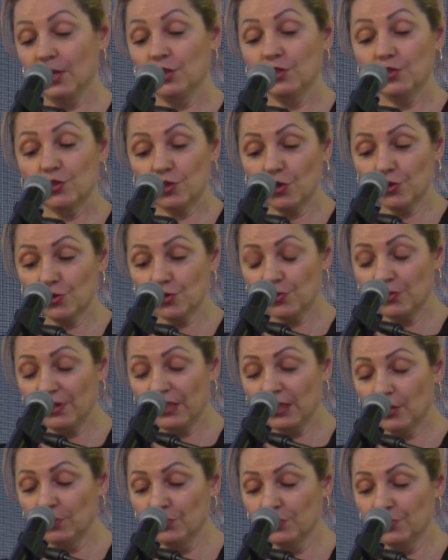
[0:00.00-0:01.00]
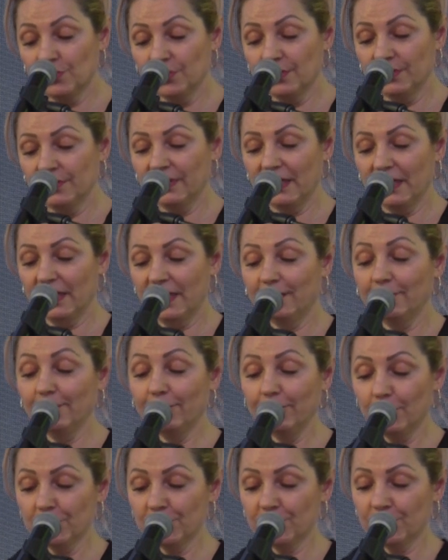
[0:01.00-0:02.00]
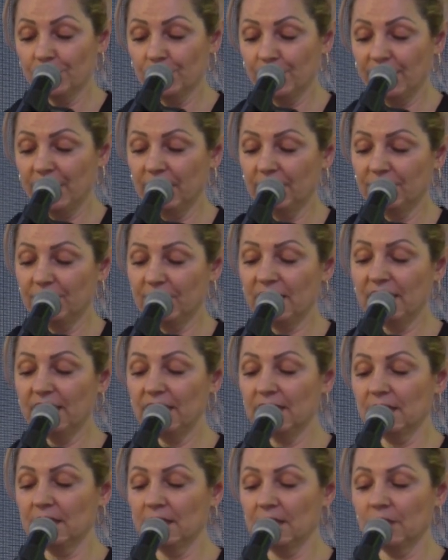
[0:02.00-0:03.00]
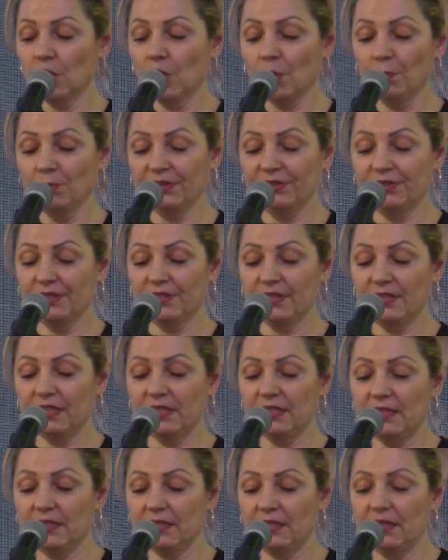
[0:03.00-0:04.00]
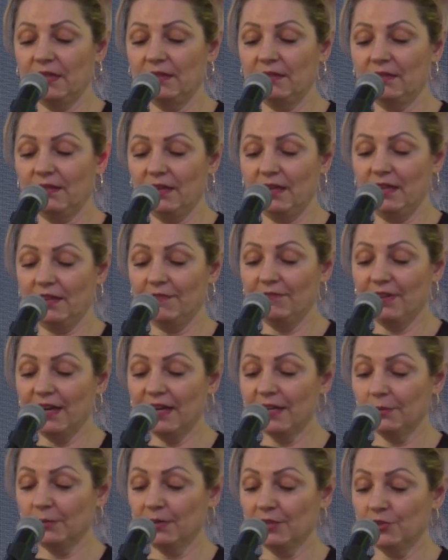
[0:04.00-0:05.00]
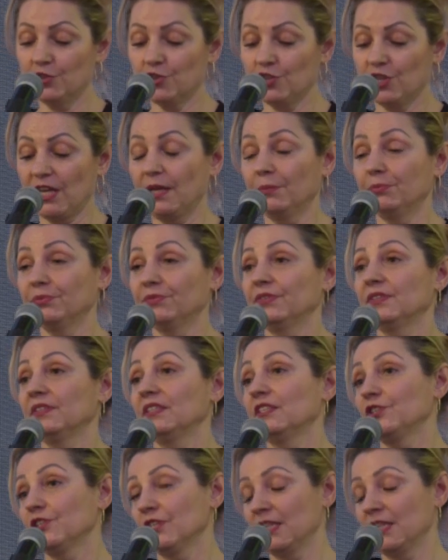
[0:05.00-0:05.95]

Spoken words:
social inclusion, and fostering of citizens' competencies in the environment shape and